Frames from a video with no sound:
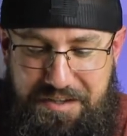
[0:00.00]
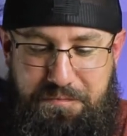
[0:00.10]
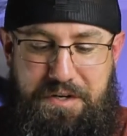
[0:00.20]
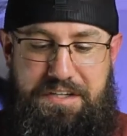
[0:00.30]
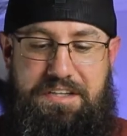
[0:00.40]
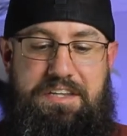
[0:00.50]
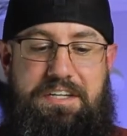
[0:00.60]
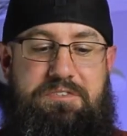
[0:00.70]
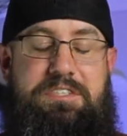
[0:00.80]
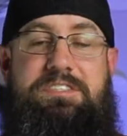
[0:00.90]
But
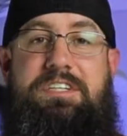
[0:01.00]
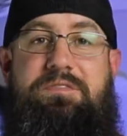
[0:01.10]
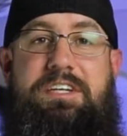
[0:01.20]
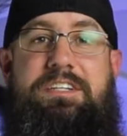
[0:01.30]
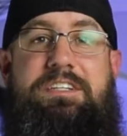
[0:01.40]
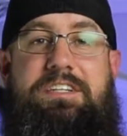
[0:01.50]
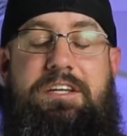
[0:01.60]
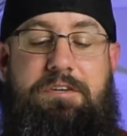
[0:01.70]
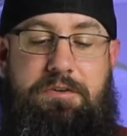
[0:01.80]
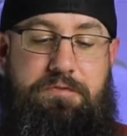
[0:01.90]
like we said, man,
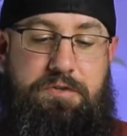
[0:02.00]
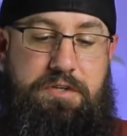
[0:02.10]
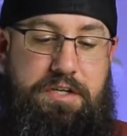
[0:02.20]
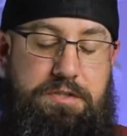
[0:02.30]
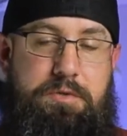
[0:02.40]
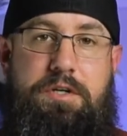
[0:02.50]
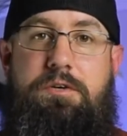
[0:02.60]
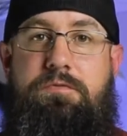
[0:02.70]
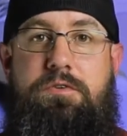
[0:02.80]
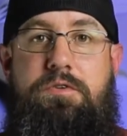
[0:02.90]
if you're in the
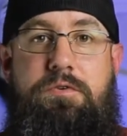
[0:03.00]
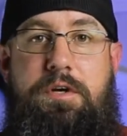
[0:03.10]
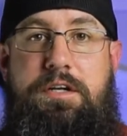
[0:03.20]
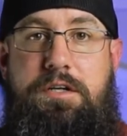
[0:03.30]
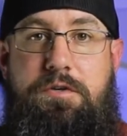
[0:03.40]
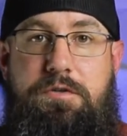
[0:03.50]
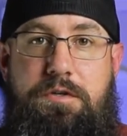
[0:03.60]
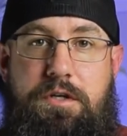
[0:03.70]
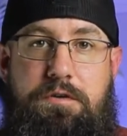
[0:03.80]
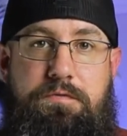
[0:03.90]
market for a new radio,
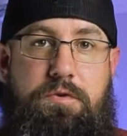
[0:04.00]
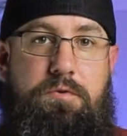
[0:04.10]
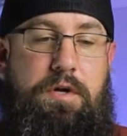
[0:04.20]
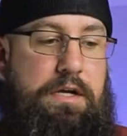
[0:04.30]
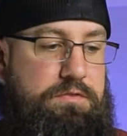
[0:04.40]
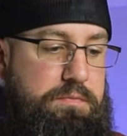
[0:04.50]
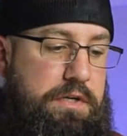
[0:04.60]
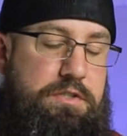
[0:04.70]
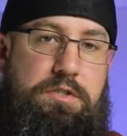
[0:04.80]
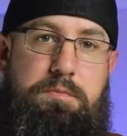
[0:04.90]
if you have
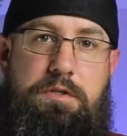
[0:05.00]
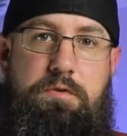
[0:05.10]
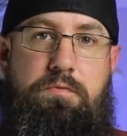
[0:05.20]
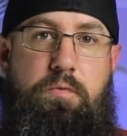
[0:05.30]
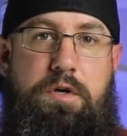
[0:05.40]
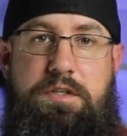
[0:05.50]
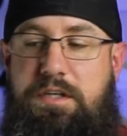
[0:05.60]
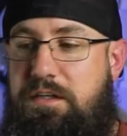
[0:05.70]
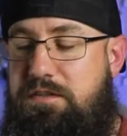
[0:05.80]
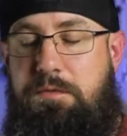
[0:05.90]
Spectrum and you've wanted to
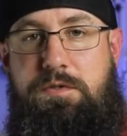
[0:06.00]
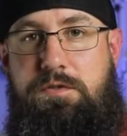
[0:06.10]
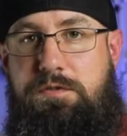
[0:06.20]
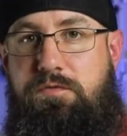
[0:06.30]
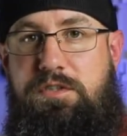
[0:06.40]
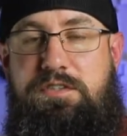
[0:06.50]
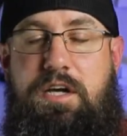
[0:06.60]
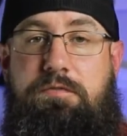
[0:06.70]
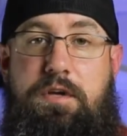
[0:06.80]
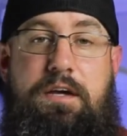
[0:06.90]
get something that's FreeSky,
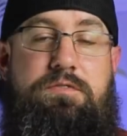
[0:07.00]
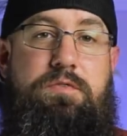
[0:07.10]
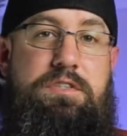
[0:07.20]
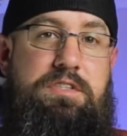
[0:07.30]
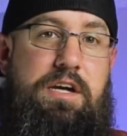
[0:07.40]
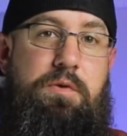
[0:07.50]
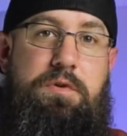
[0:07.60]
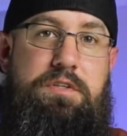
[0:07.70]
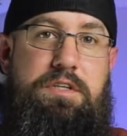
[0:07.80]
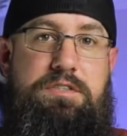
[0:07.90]
if you have FreeSky,
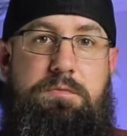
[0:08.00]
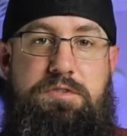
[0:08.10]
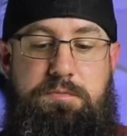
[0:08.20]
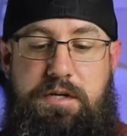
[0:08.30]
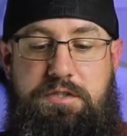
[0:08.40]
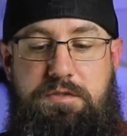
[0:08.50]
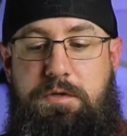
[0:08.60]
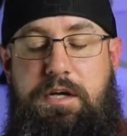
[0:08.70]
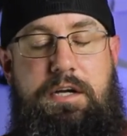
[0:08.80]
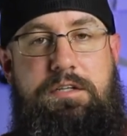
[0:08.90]
wanted to get something Spectrum,
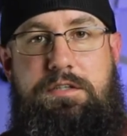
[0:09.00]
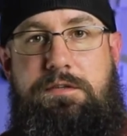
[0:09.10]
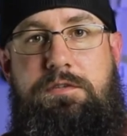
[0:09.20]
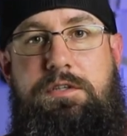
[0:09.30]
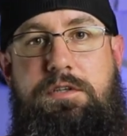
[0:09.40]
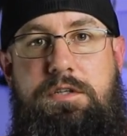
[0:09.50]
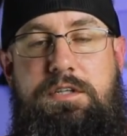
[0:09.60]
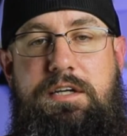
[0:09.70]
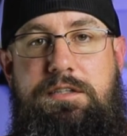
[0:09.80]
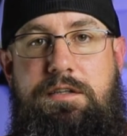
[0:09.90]
definitely
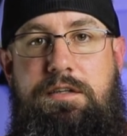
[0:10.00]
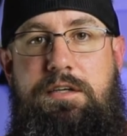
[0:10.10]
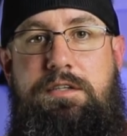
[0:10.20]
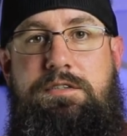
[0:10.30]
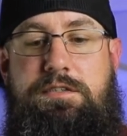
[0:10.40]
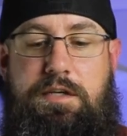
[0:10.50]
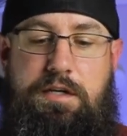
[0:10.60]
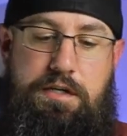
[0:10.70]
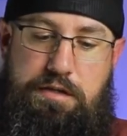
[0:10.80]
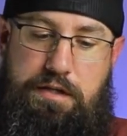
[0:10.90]
look into this.
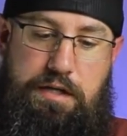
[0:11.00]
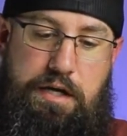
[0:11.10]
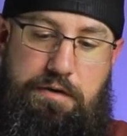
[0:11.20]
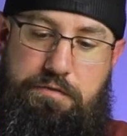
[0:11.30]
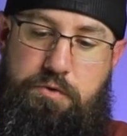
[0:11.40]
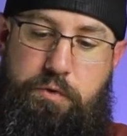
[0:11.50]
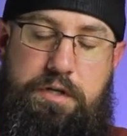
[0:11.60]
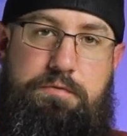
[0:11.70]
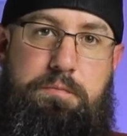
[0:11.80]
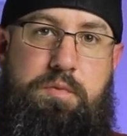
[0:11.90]
They have 3
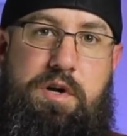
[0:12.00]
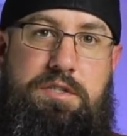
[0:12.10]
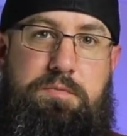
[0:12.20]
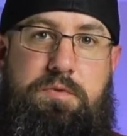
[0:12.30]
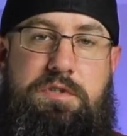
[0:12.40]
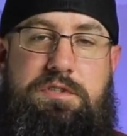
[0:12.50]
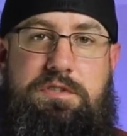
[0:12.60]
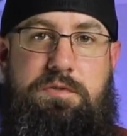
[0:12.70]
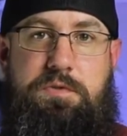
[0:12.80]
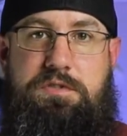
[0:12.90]
different price
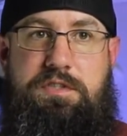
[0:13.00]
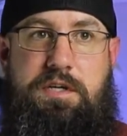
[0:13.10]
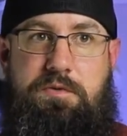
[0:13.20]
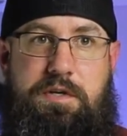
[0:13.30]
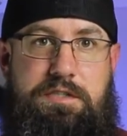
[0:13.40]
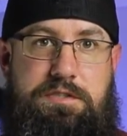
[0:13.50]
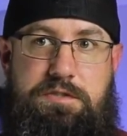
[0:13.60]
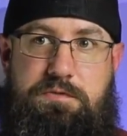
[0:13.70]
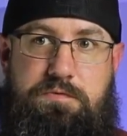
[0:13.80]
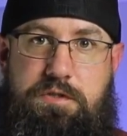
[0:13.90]
points. I want to say it ranges
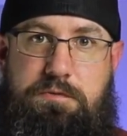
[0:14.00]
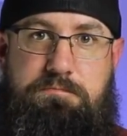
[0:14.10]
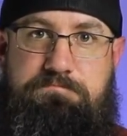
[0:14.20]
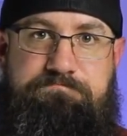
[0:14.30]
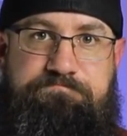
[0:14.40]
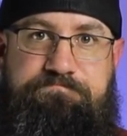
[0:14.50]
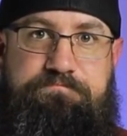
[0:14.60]
from